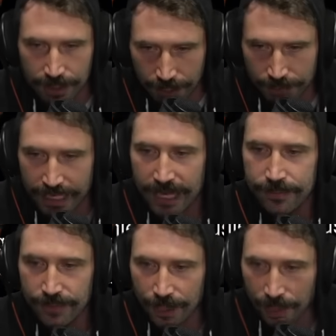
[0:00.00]
Okay,
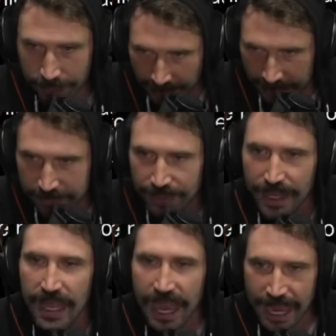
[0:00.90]
okay.
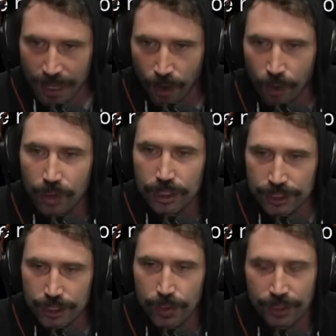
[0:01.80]
A whole
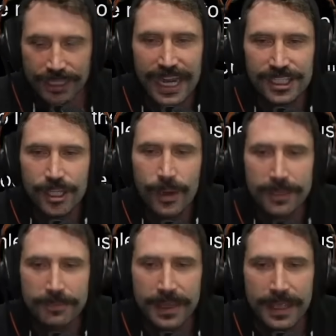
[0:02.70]
new world. Actually, you know what?